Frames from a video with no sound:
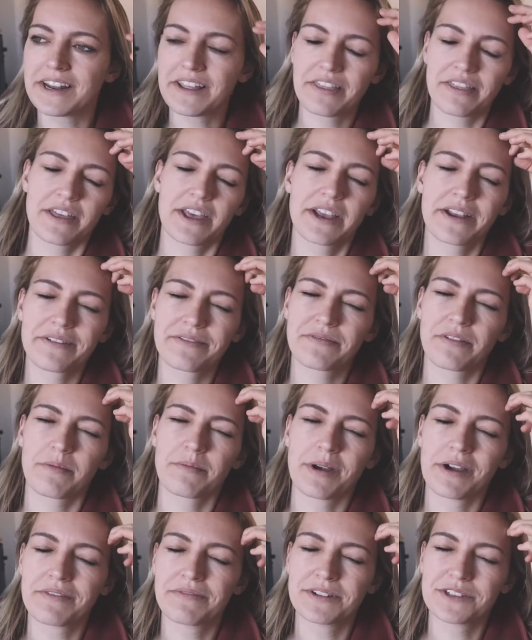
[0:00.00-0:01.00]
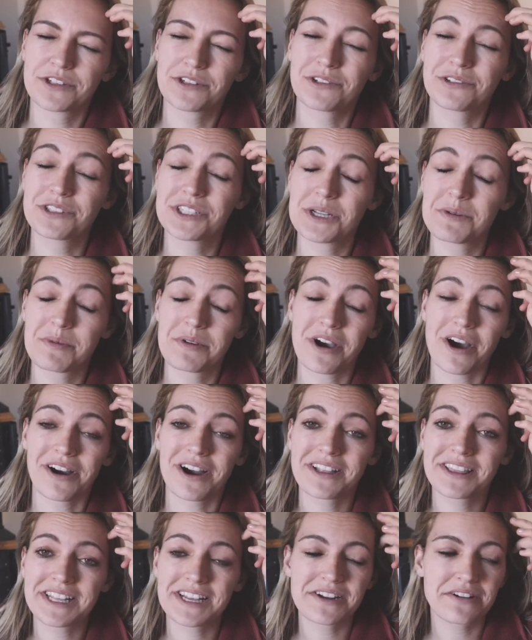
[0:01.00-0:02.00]
anything from my physical
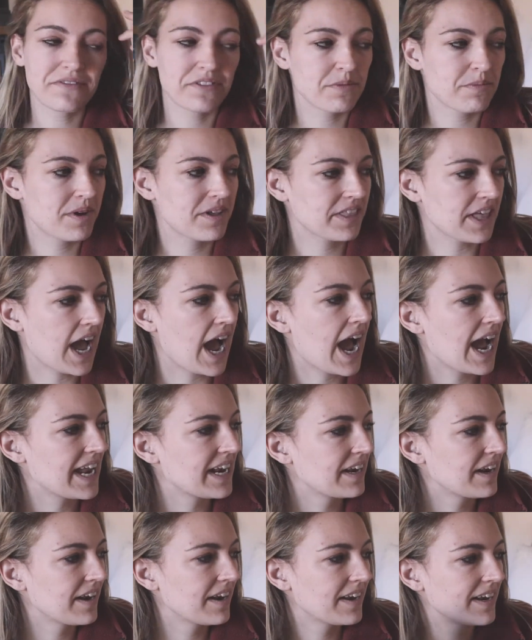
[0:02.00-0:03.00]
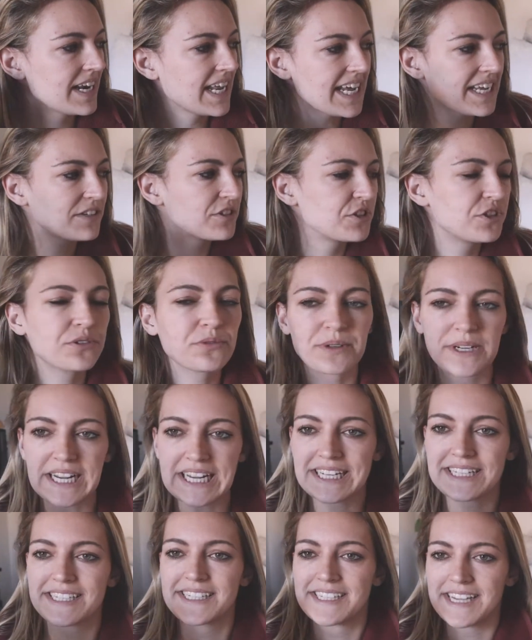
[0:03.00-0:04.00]
TBR at the end of the month, I need to
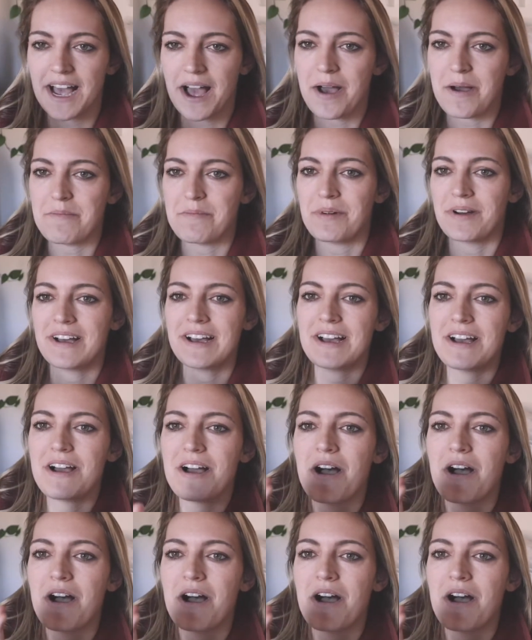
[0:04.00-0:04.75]
read some